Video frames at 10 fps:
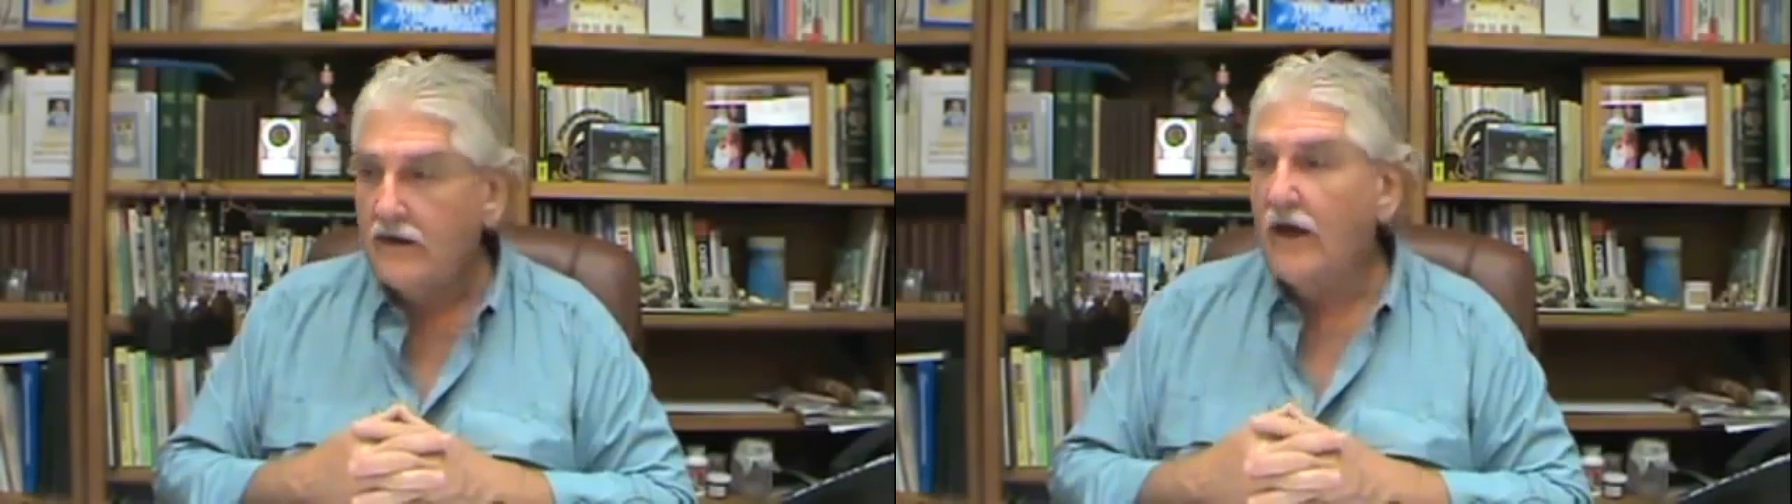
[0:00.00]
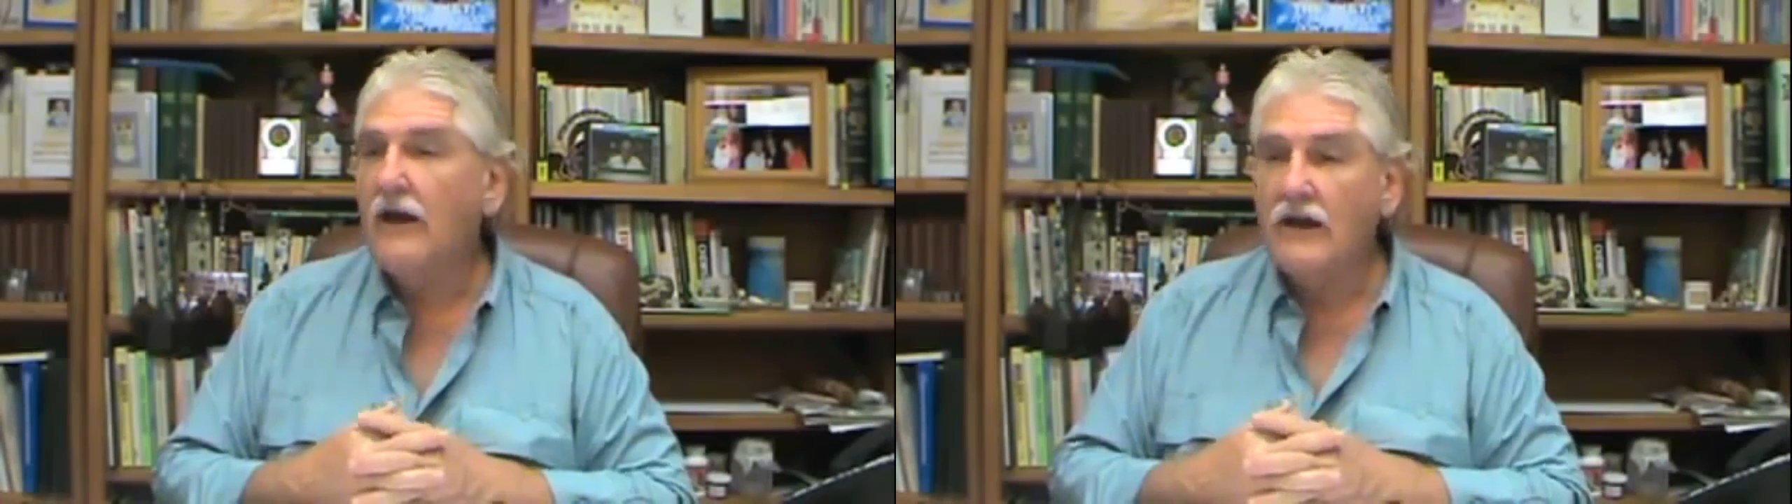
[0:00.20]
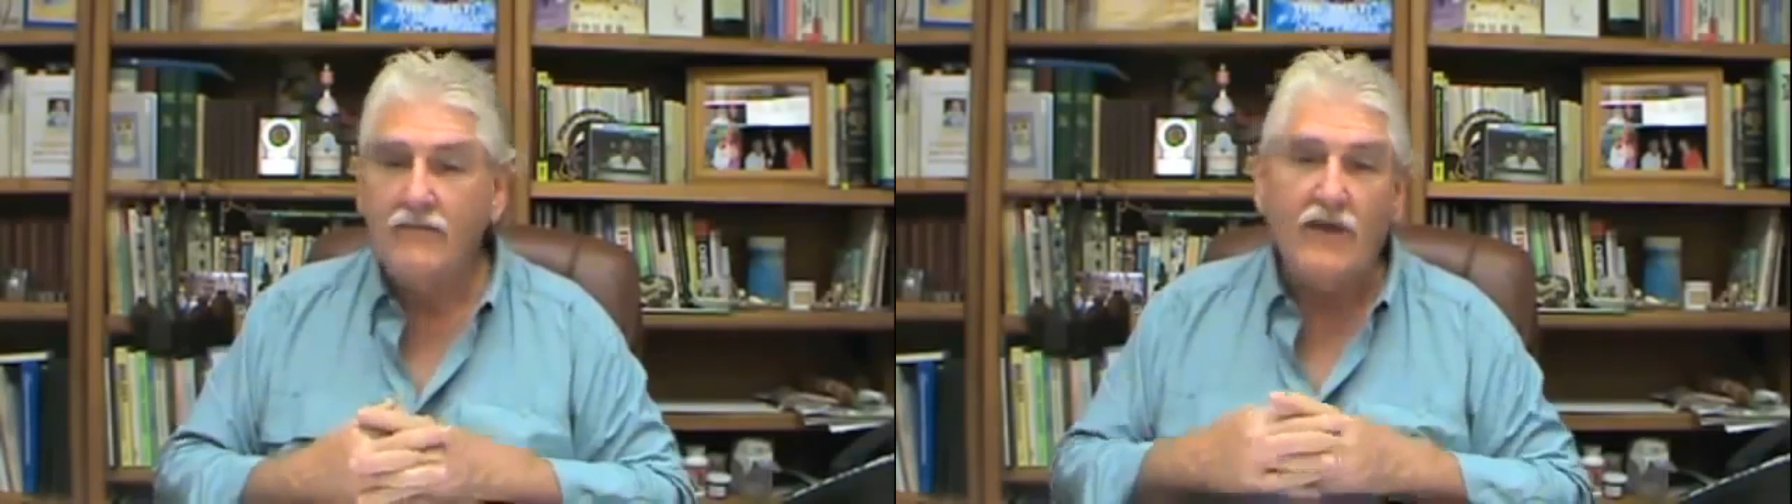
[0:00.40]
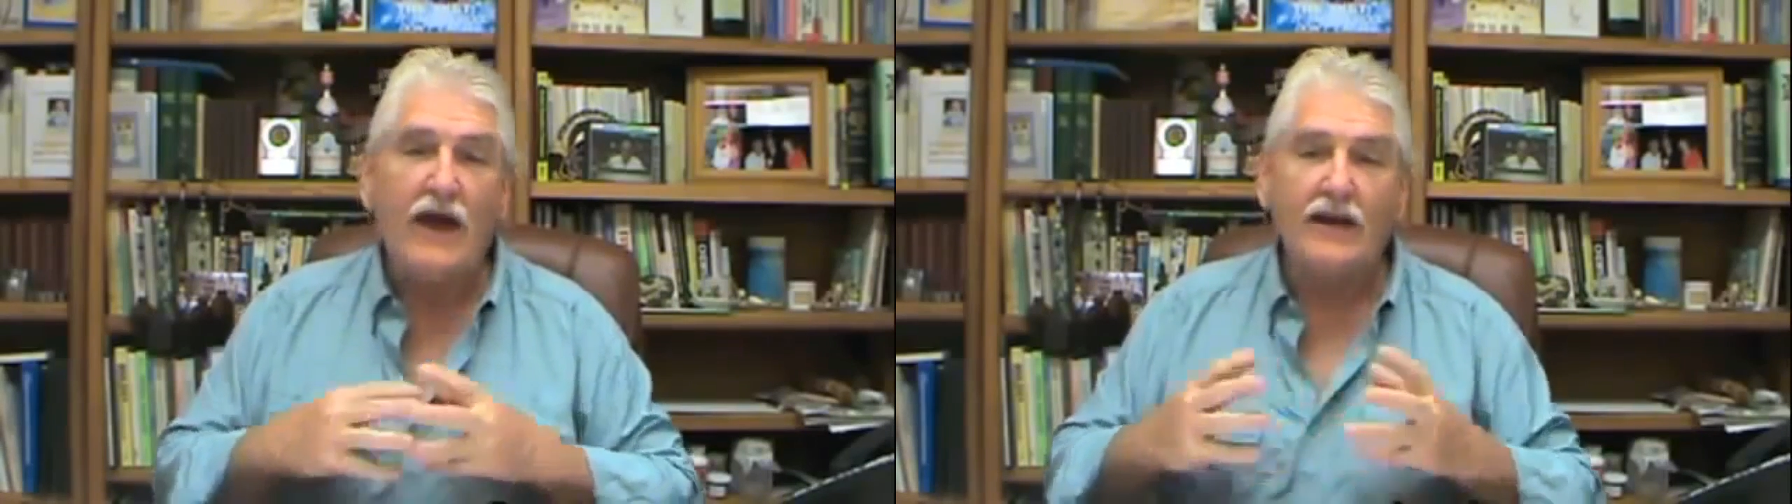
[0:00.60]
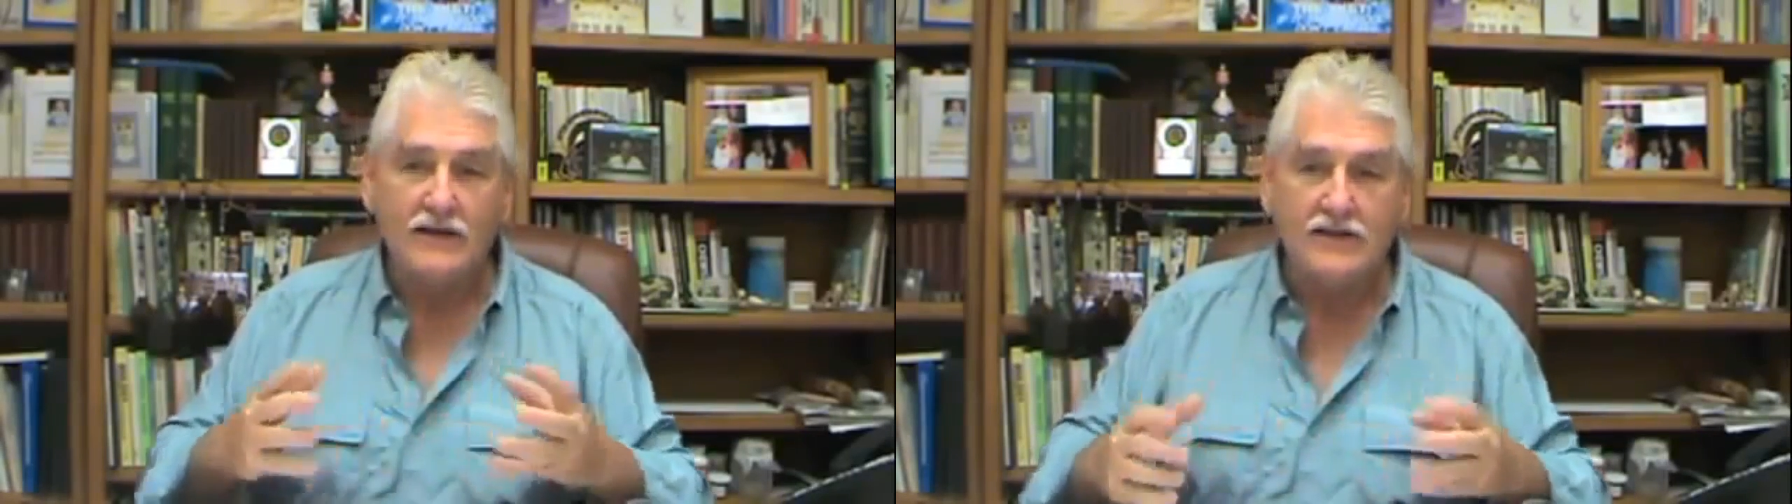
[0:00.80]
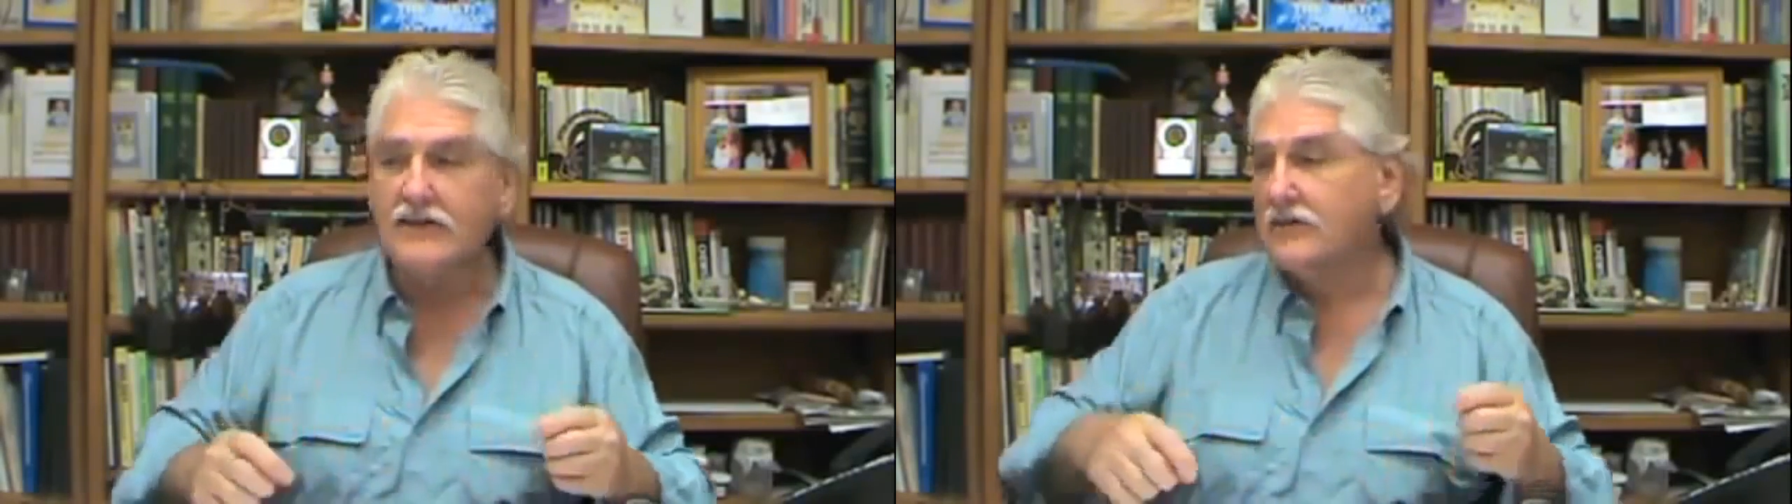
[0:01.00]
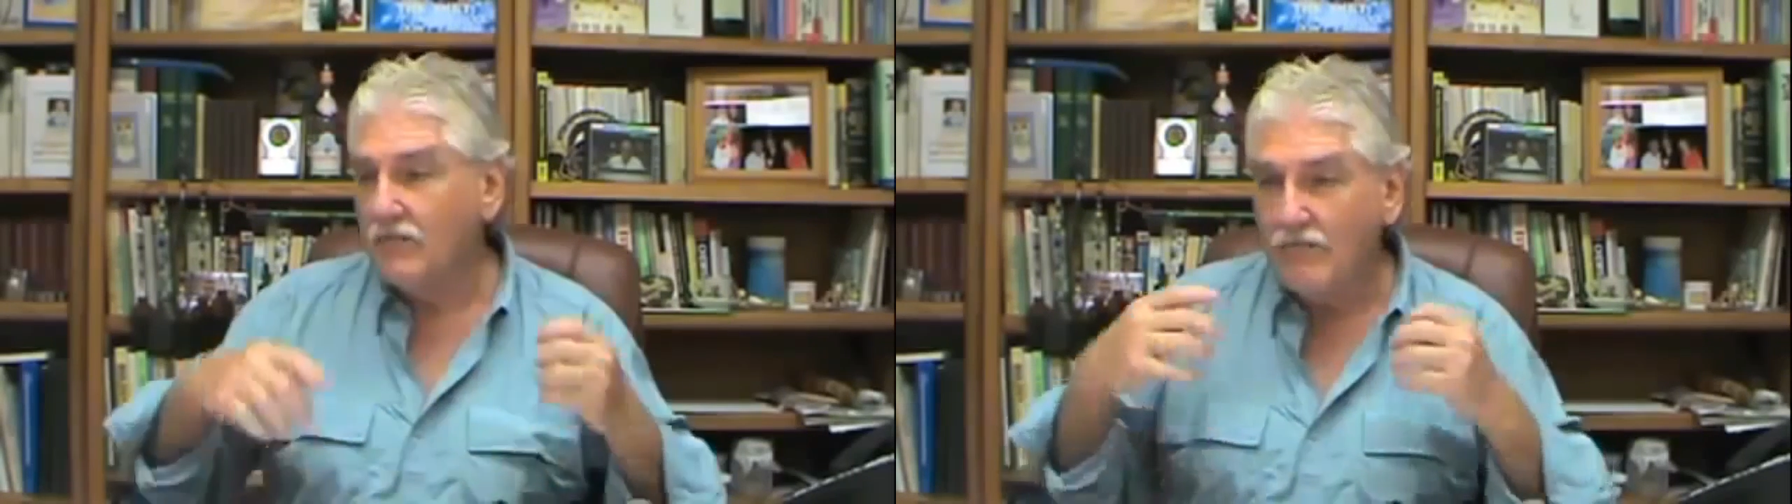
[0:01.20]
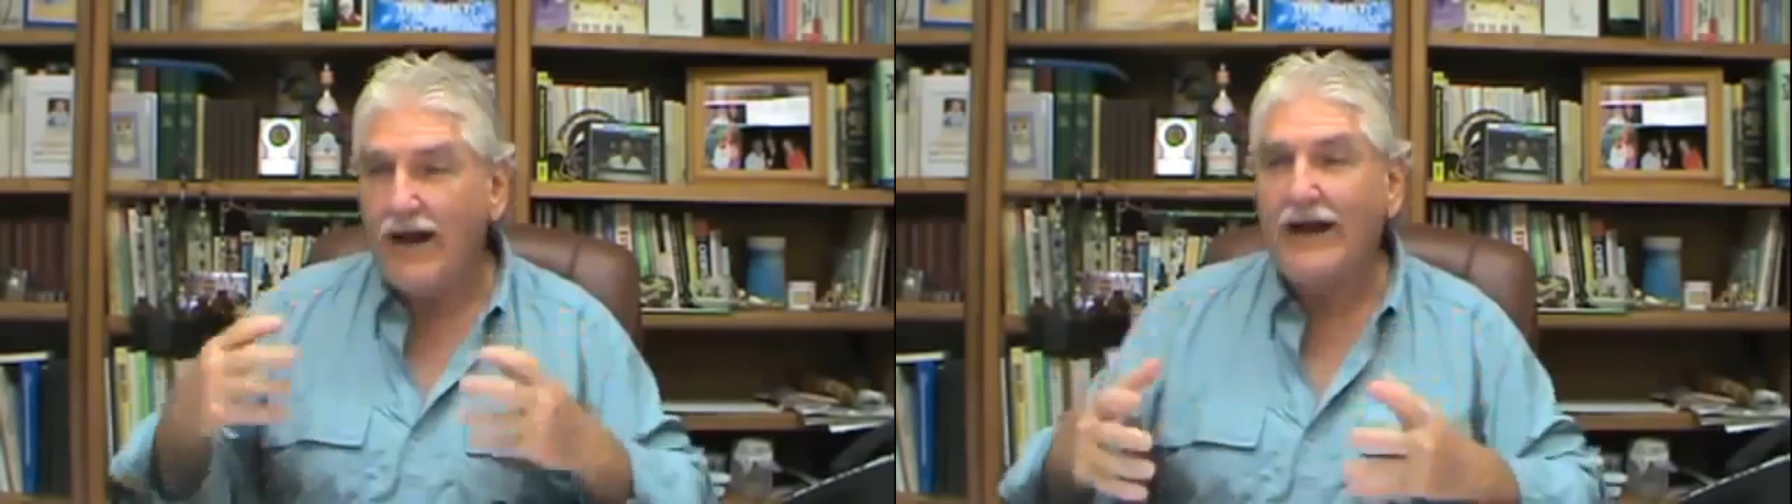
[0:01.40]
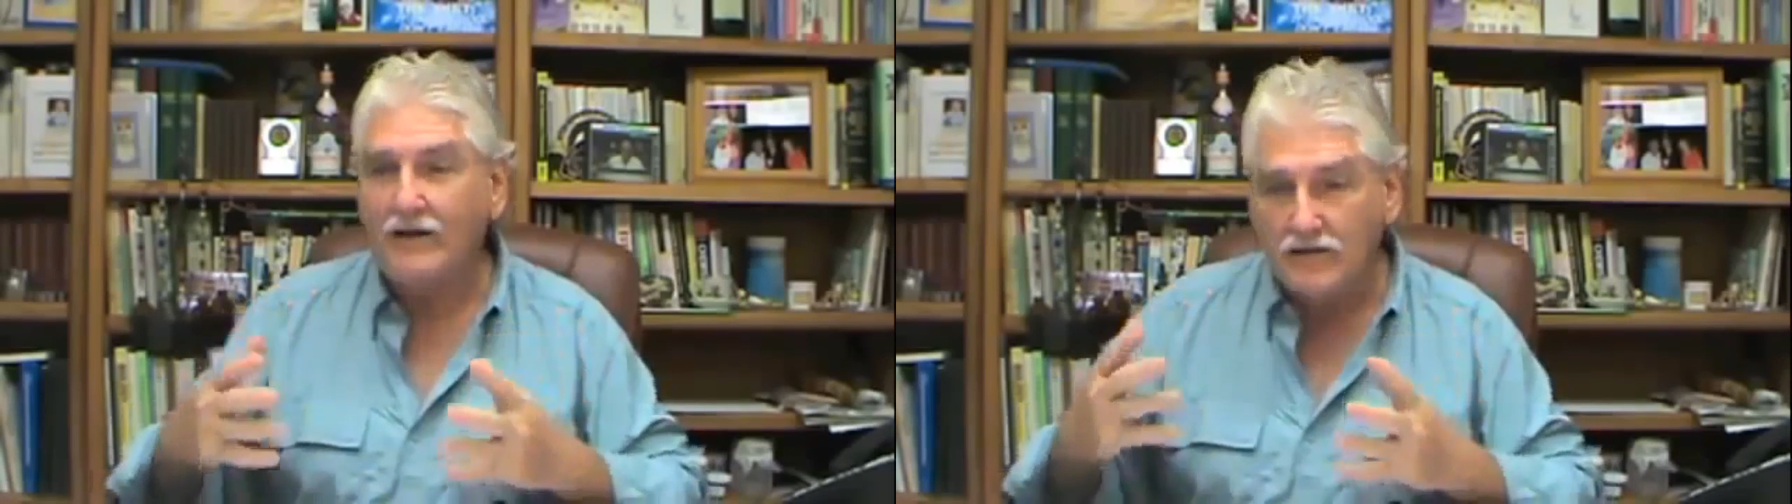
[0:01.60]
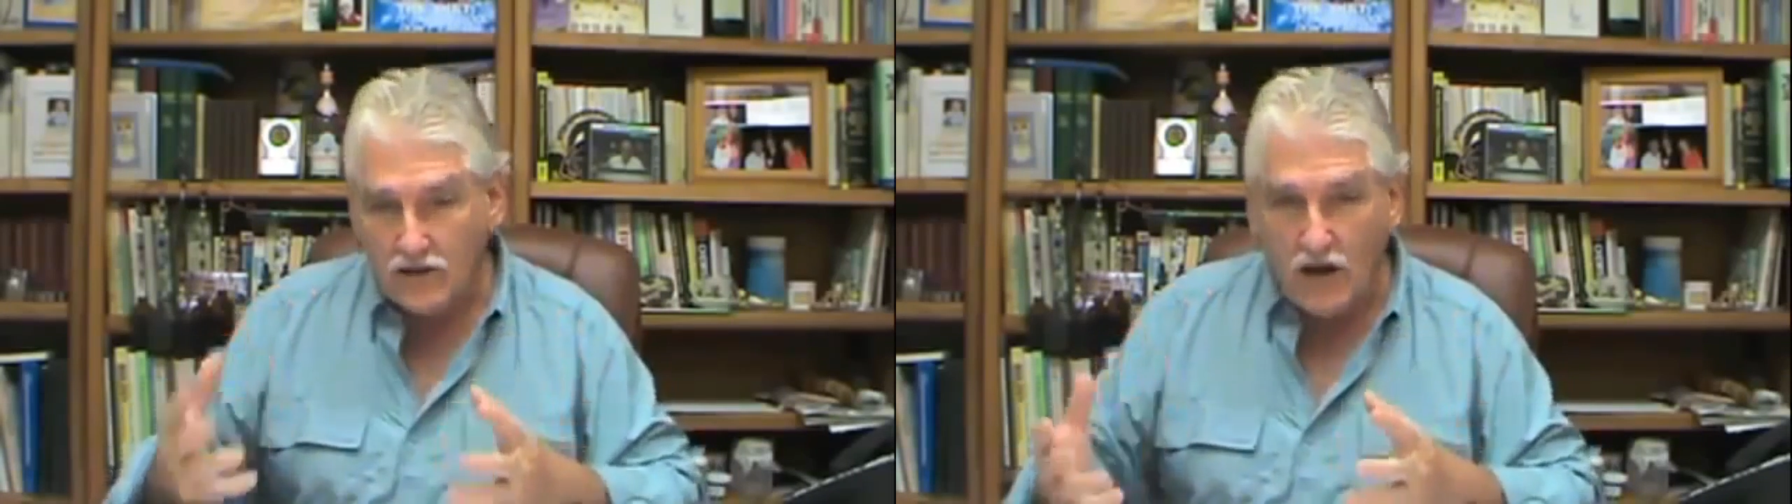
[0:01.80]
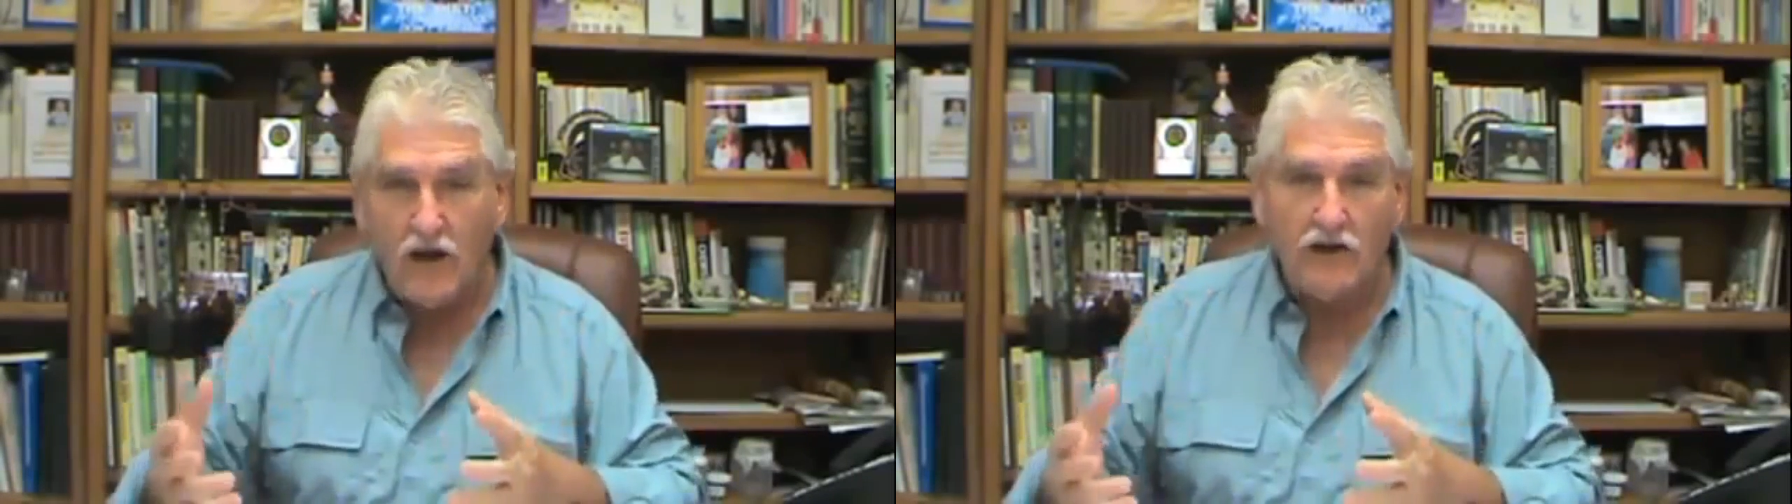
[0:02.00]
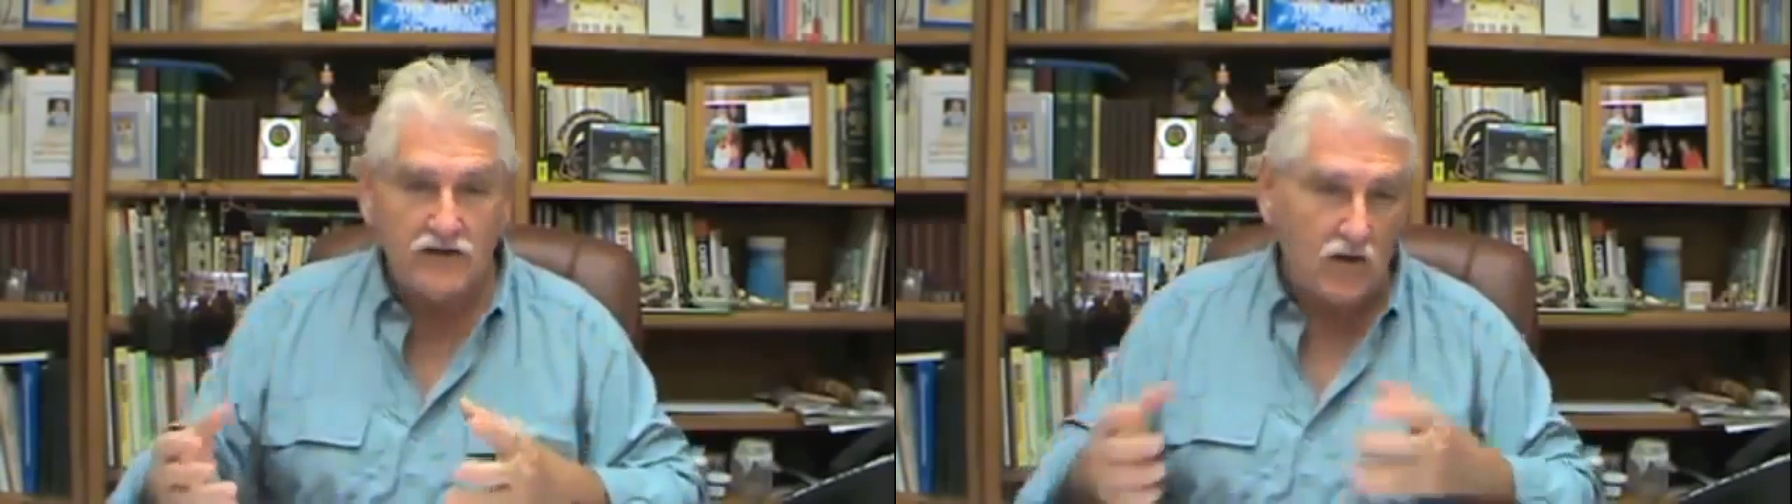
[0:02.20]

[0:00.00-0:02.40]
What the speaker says: A lymphatic system miles long,